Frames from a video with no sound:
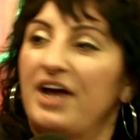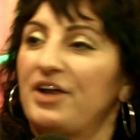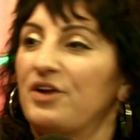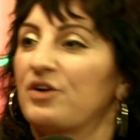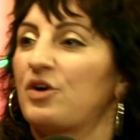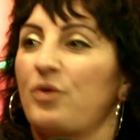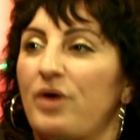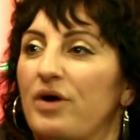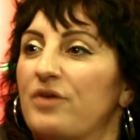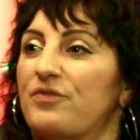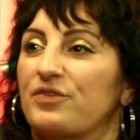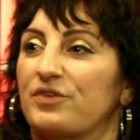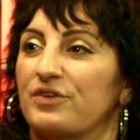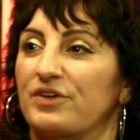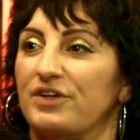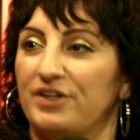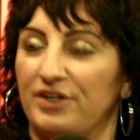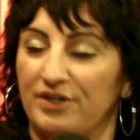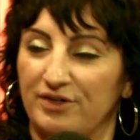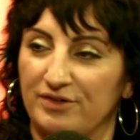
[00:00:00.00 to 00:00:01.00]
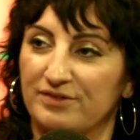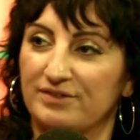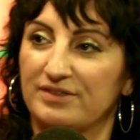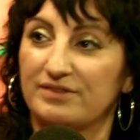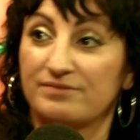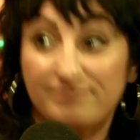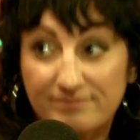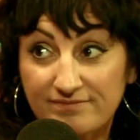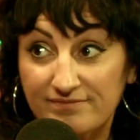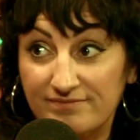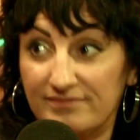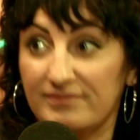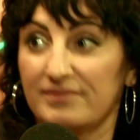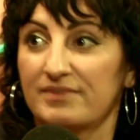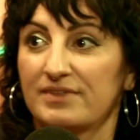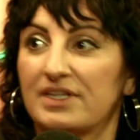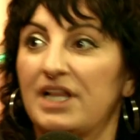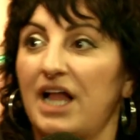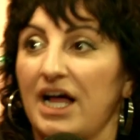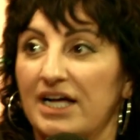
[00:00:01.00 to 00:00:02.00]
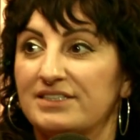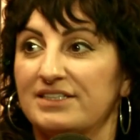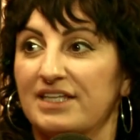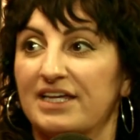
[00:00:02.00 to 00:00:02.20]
don't go out for class.